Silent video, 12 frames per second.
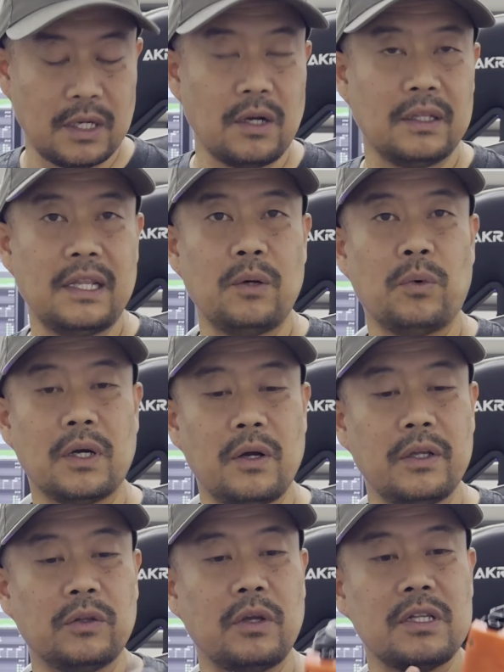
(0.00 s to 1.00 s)
then we're
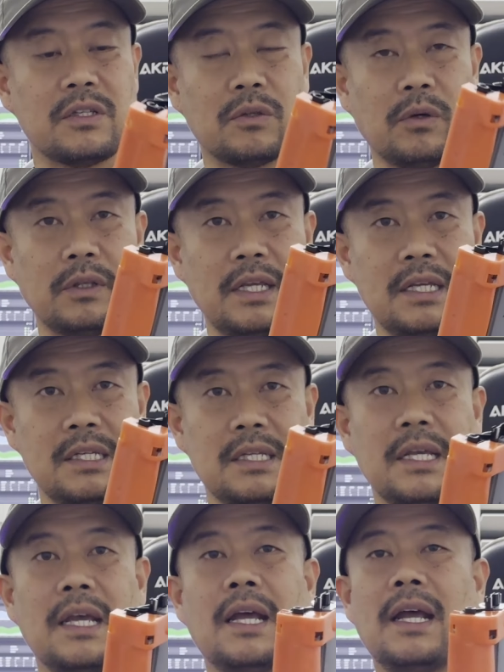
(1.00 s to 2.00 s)
going to install
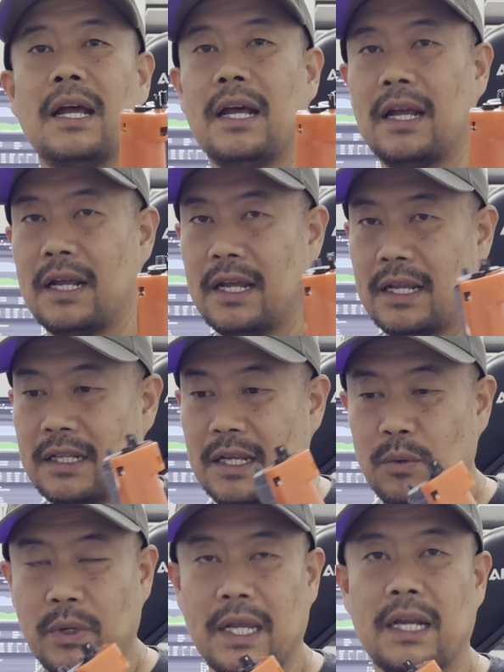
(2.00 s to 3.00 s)
this, and then
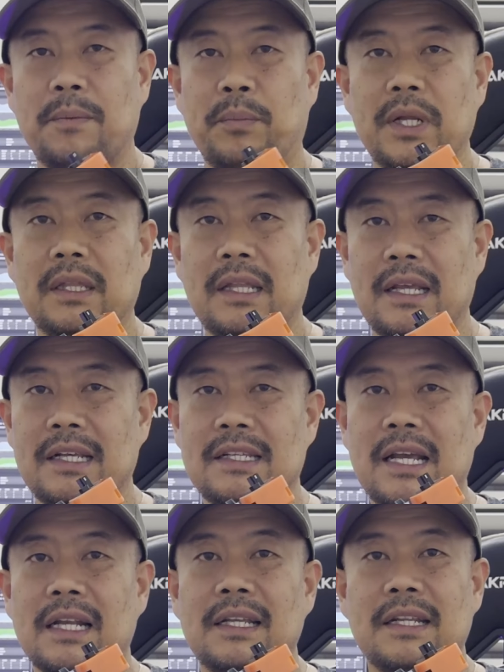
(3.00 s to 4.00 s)
we're gonna print
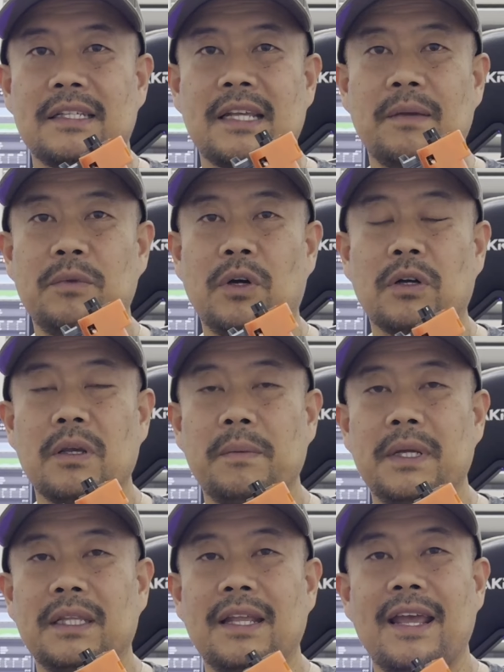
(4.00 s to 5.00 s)
exactly the same
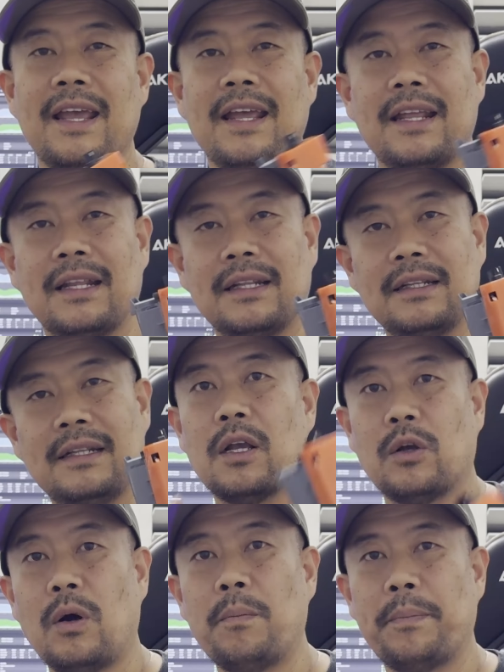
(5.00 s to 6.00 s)
document and
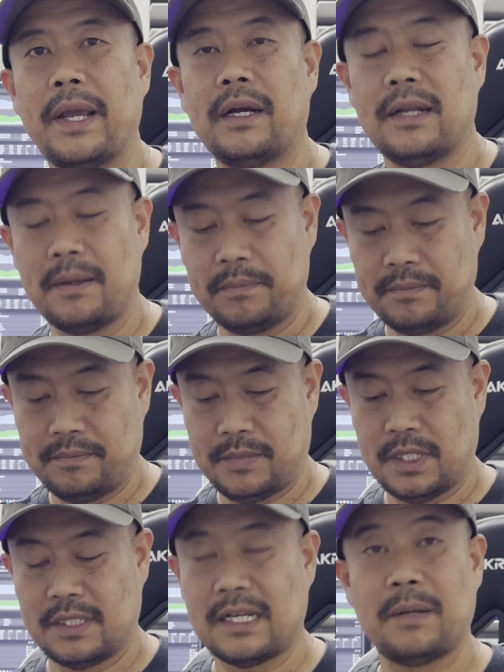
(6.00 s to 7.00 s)
compare them
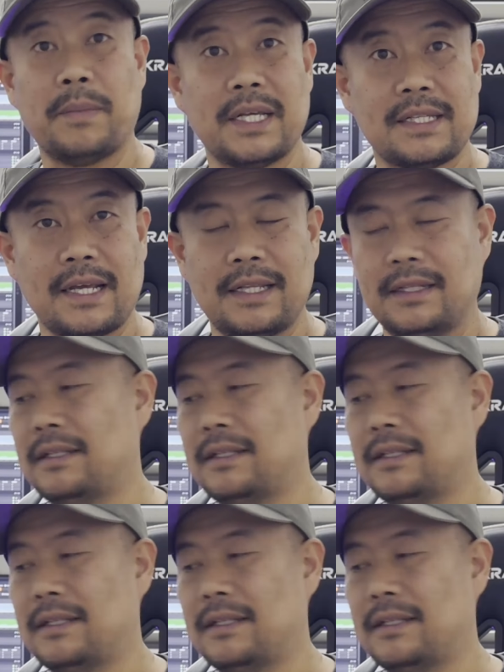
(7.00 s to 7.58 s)
side by side.